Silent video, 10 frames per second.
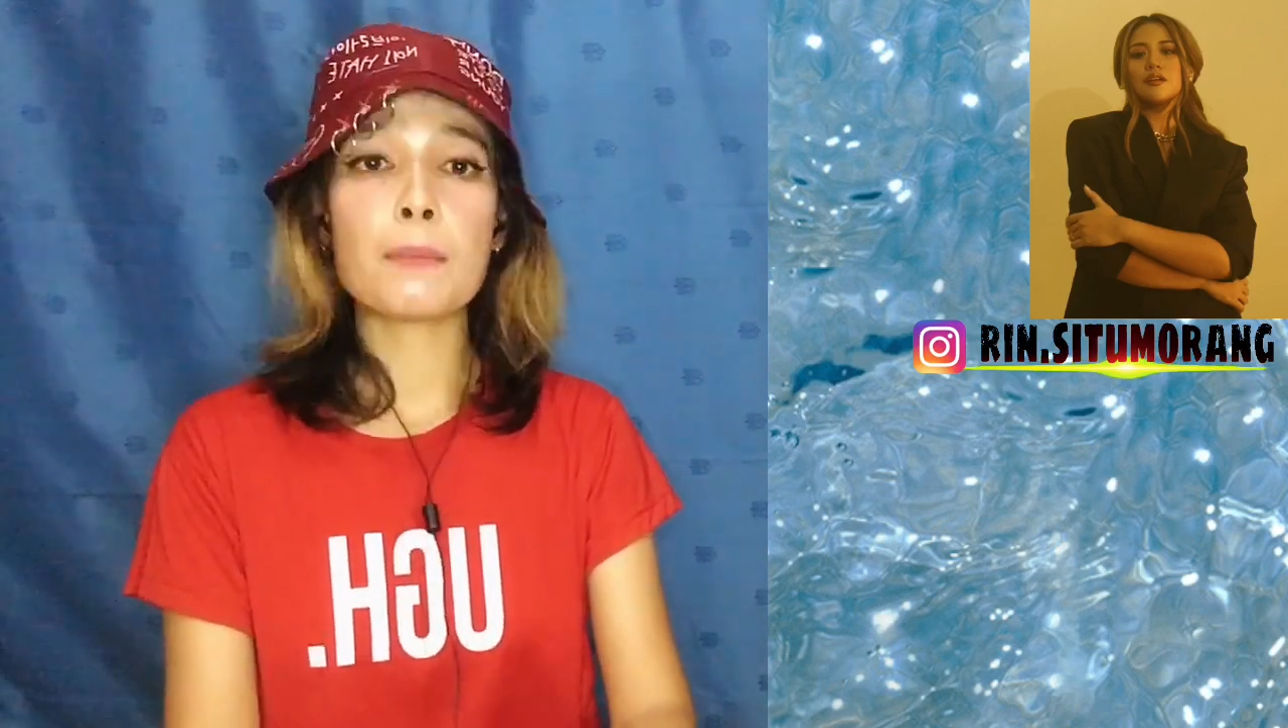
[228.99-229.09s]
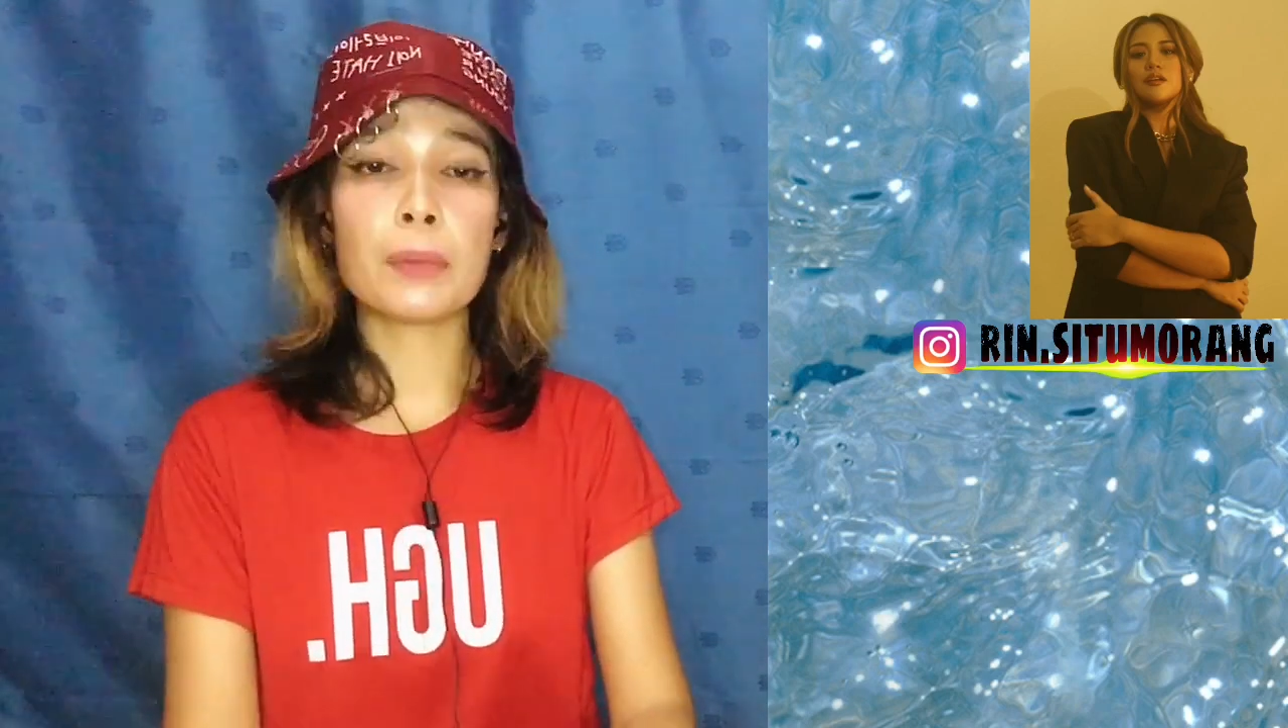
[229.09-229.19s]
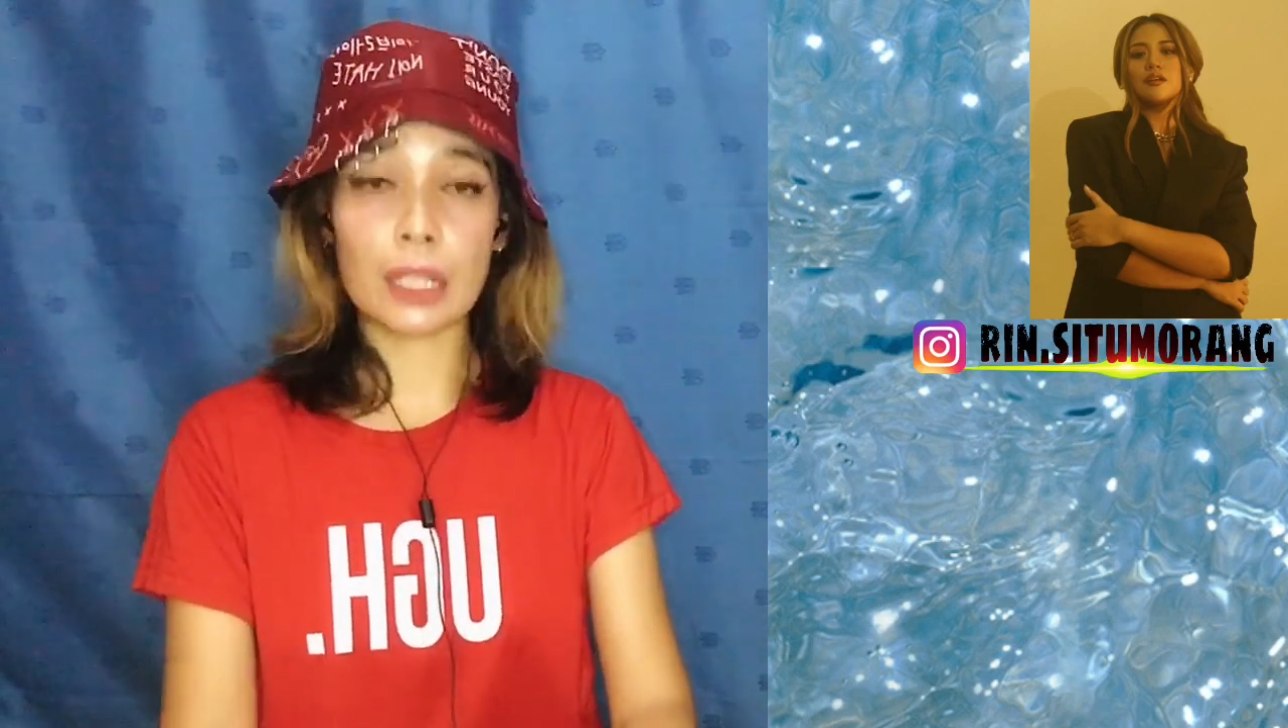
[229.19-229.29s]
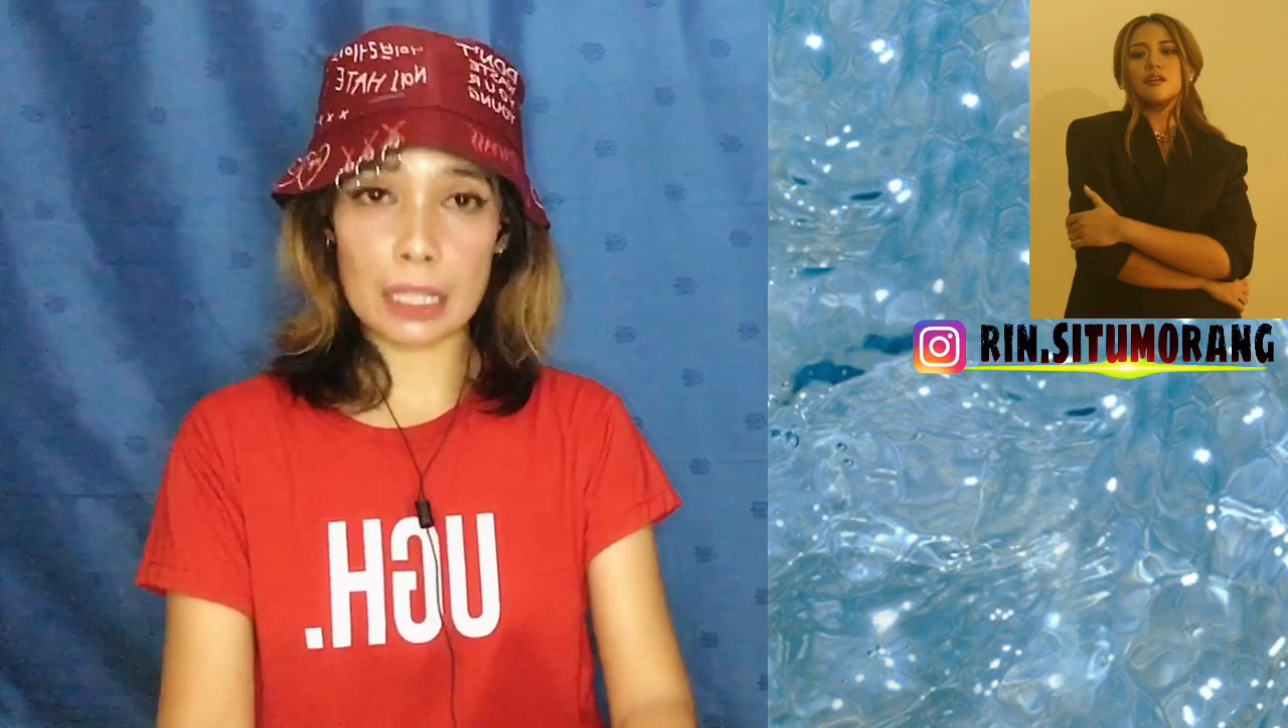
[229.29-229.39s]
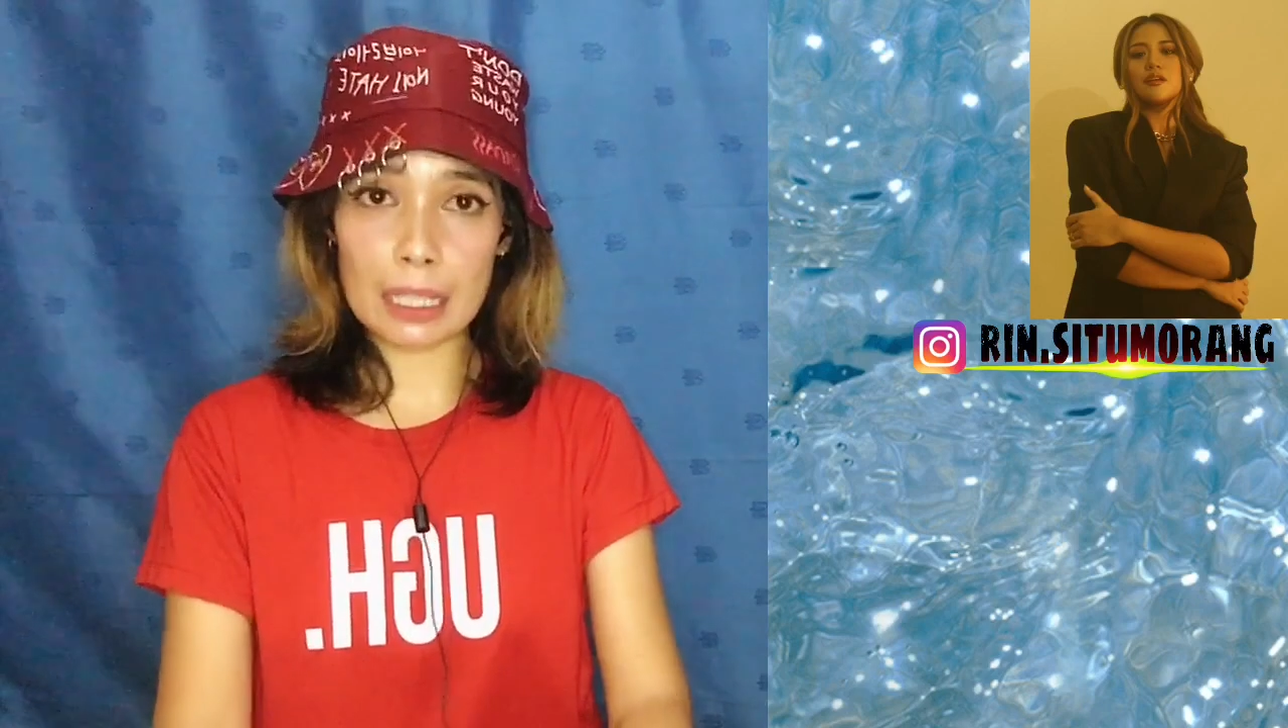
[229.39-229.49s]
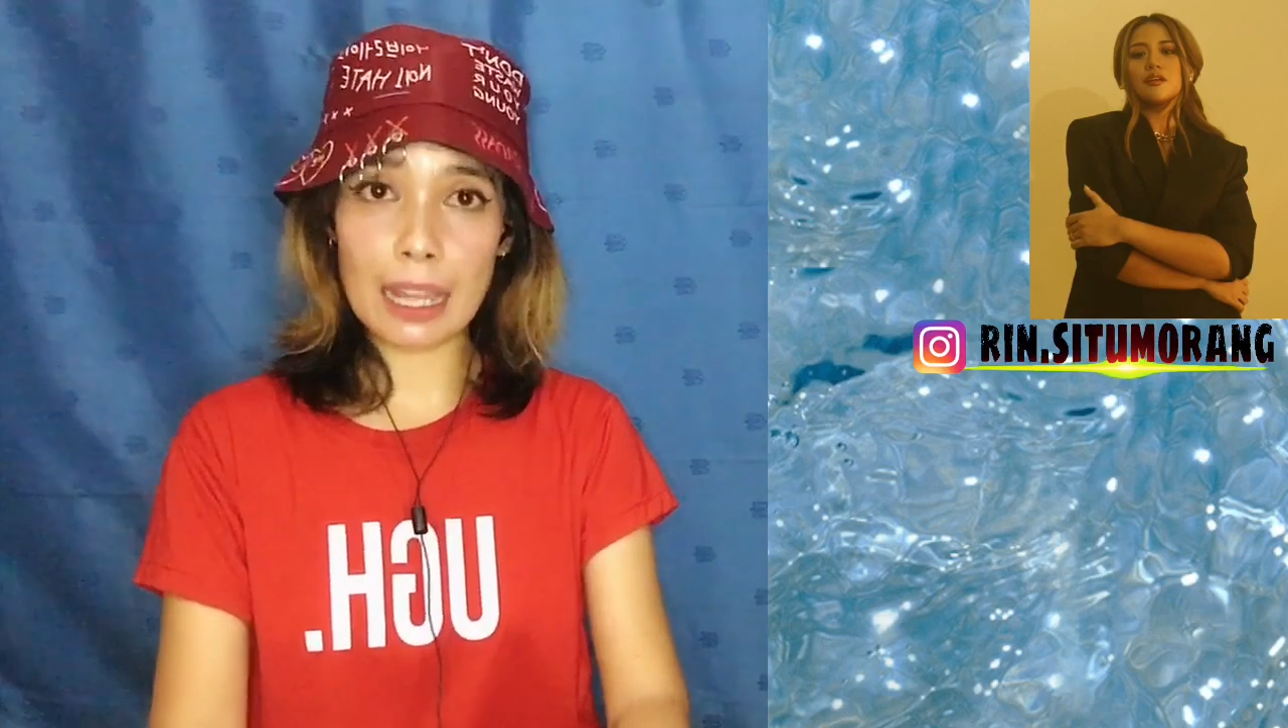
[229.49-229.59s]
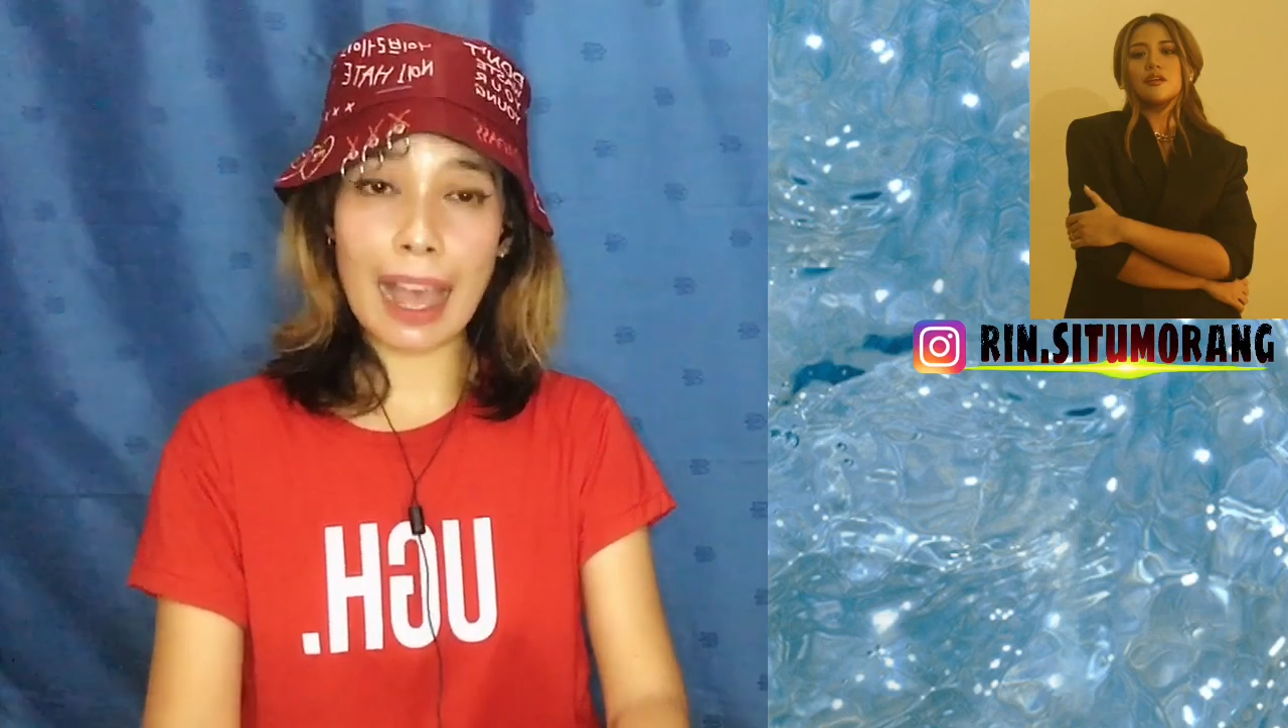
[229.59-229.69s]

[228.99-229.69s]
but